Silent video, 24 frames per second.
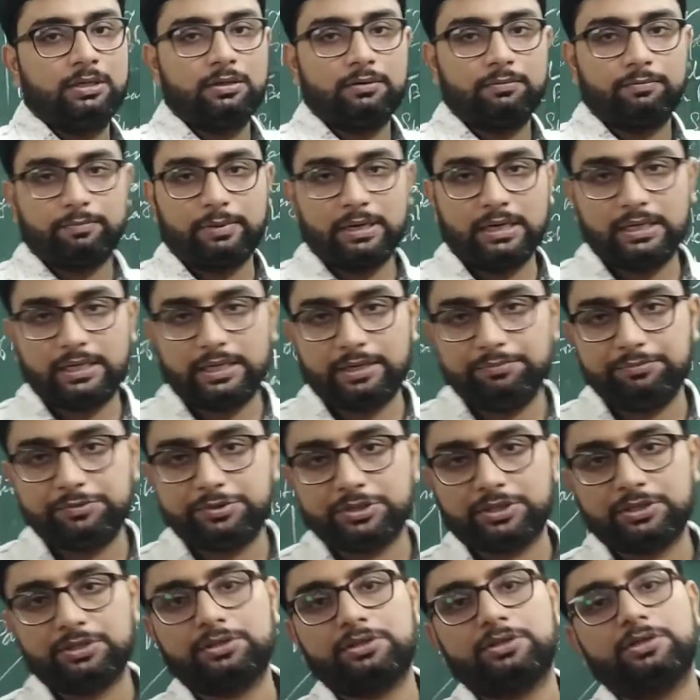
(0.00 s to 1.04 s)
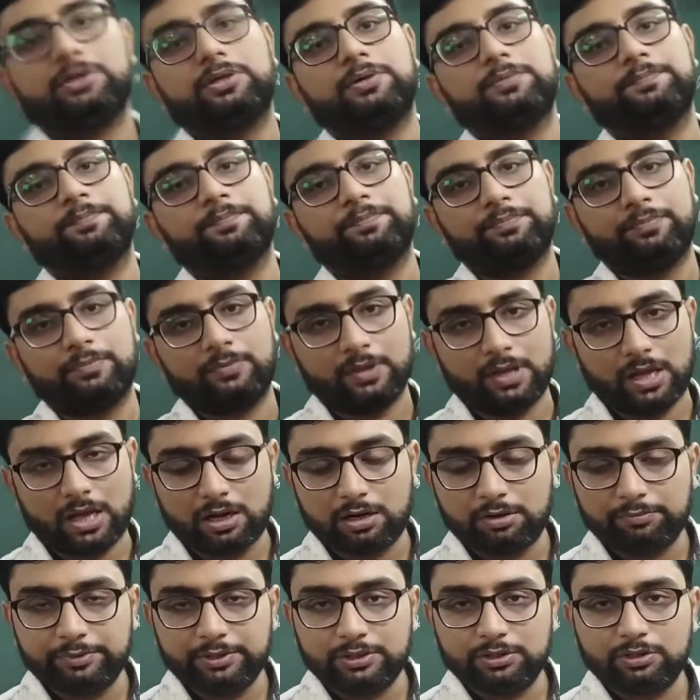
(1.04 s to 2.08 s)
Bankim Chandra,
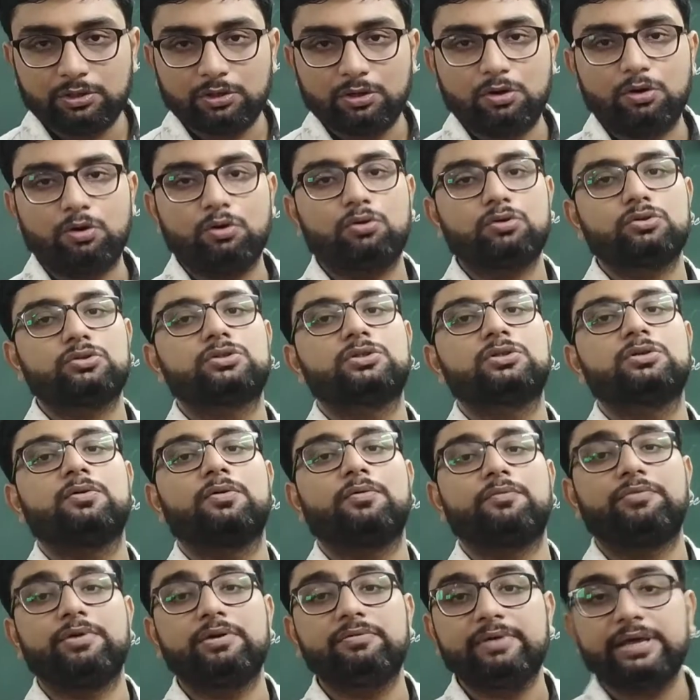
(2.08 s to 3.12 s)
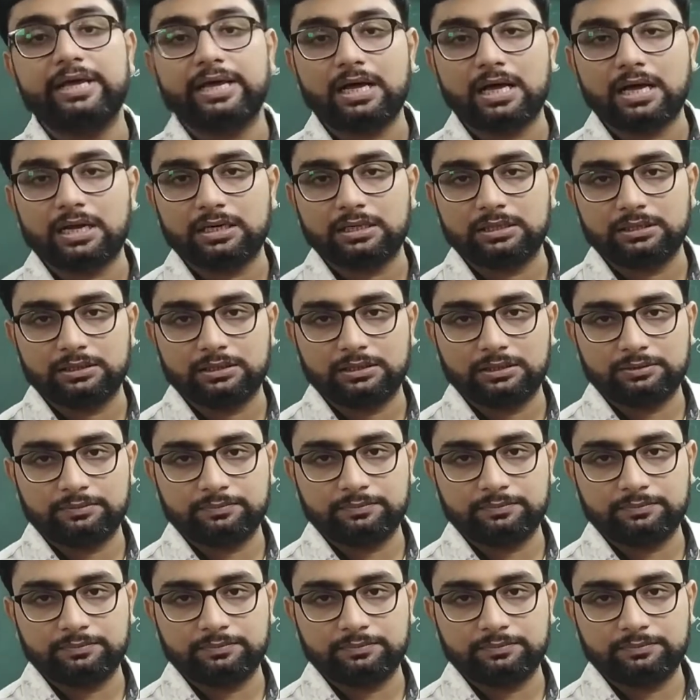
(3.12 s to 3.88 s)
Arvind Ghosh, Vivekananda.